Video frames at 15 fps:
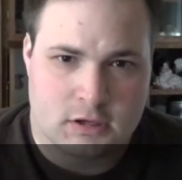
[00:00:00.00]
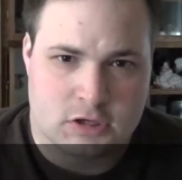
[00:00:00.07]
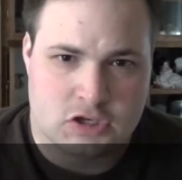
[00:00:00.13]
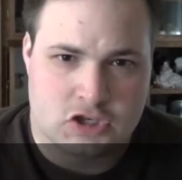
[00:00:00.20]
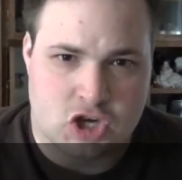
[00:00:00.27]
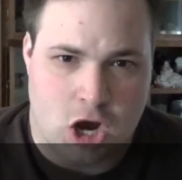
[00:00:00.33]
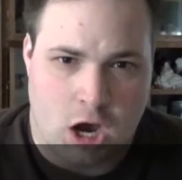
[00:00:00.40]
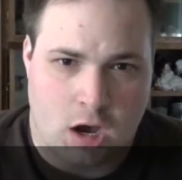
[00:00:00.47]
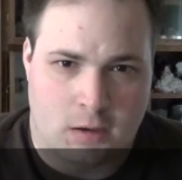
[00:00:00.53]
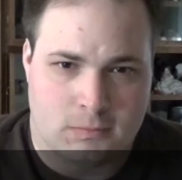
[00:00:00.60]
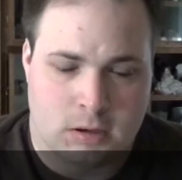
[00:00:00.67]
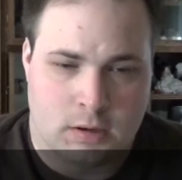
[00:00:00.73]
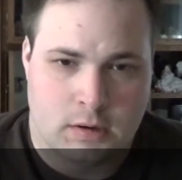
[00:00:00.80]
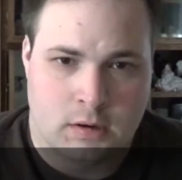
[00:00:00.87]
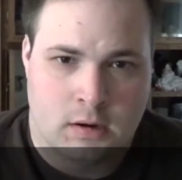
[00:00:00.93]
good
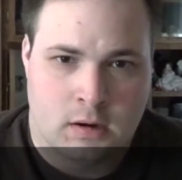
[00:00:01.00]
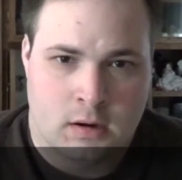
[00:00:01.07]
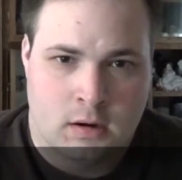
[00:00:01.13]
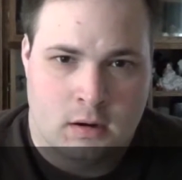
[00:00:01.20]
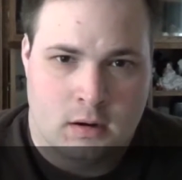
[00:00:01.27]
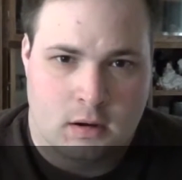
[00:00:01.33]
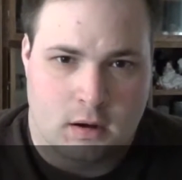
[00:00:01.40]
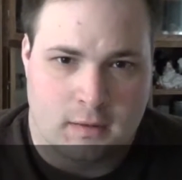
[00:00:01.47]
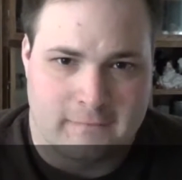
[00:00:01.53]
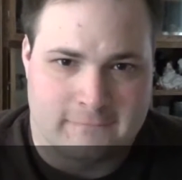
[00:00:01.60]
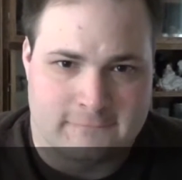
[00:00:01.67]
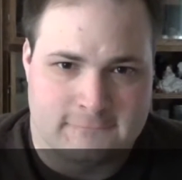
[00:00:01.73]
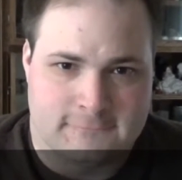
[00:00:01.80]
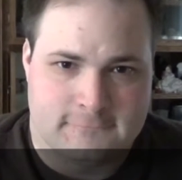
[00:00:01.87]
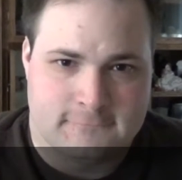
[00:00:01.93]
job
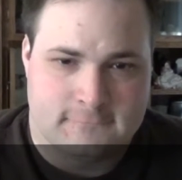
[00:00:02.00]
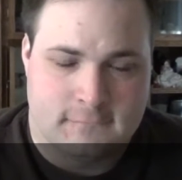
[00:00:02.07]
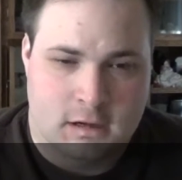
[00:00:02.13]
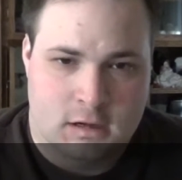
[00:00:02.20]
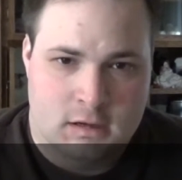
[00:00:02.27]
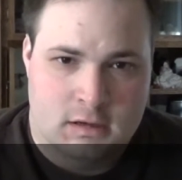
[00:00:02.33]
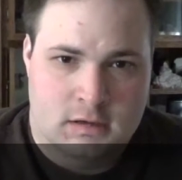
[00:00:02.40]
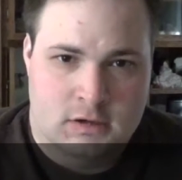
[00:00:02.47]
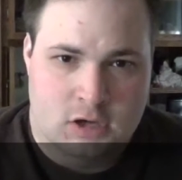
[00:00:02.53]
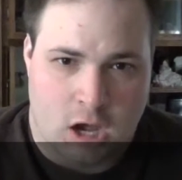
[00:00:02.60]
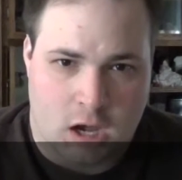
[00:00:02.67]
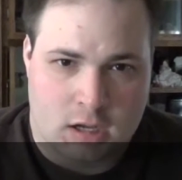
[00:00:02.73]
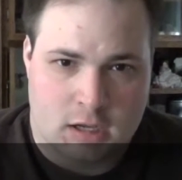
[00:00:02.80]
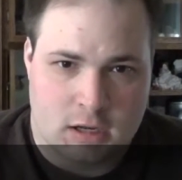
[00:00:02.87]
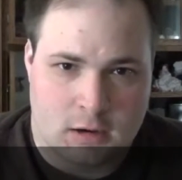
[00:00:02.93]
of
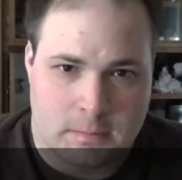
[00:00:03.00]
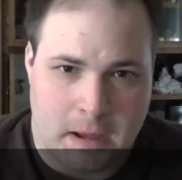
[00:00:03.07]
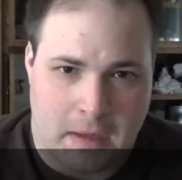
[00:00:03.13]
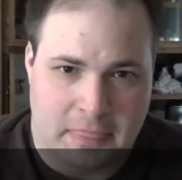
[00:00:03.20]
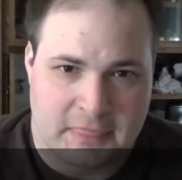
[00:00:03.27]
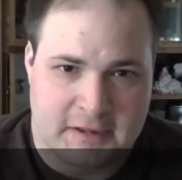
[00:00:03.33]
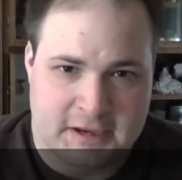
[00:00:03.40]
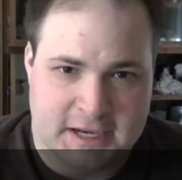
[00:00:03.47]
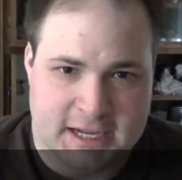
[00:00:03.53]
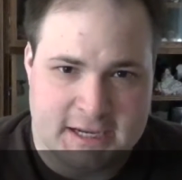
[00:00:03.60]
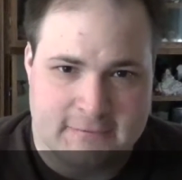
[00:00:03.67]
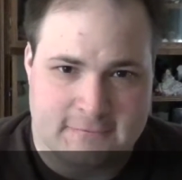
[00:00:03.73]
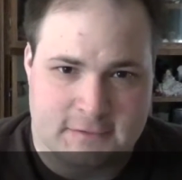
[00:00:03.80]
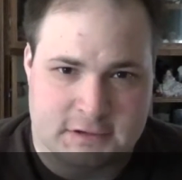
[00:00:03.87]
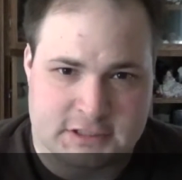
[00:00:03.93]
talking about the
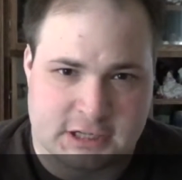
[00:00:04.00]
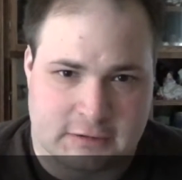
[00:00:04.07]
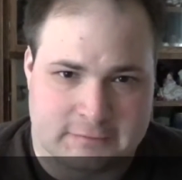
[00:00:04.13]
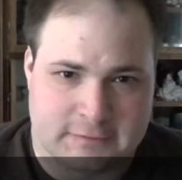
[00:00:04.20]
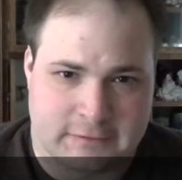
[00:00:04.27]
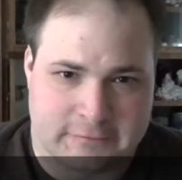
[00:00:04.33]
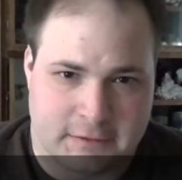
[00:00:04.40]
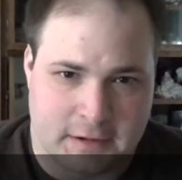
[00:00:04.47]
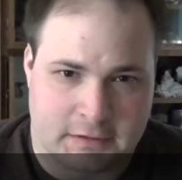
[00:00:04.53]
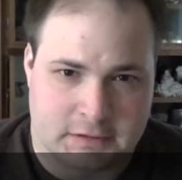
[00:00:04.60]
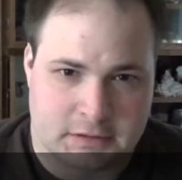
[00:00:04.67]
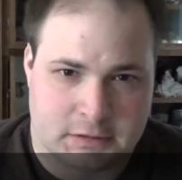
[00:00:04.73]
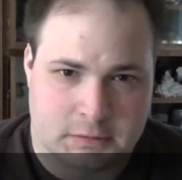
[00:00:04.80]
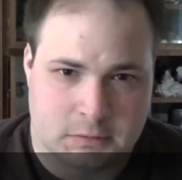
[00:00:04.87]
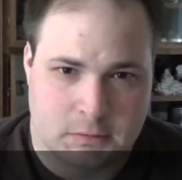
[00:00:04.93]
need for
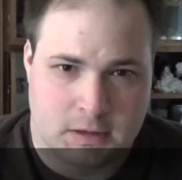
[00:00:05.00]
self-defense.